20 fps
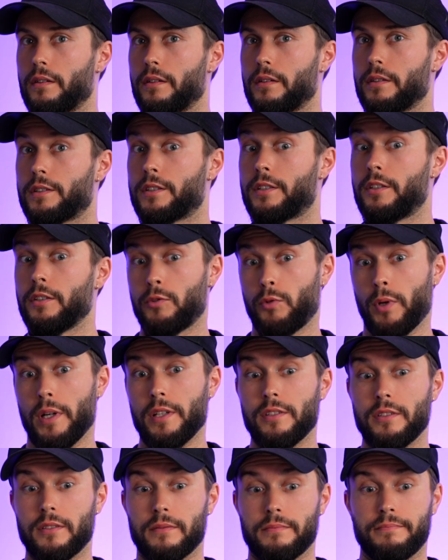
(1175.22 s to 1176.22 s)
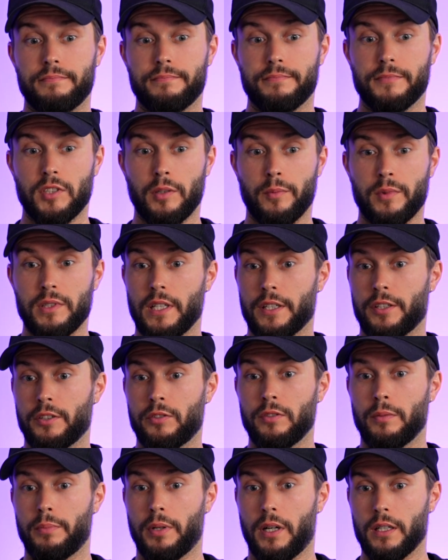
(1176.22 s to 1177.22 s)
It's a good question. It's almost like you
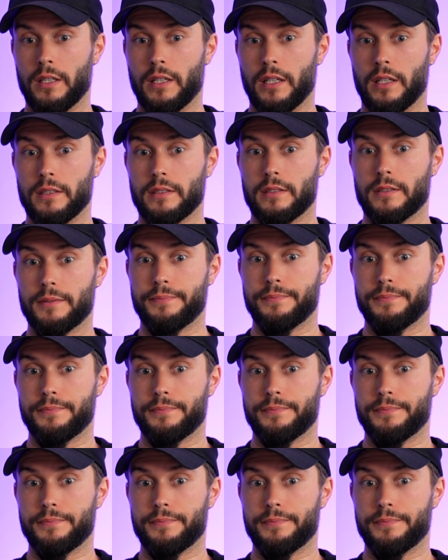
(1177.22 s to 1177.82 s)
do a podcast.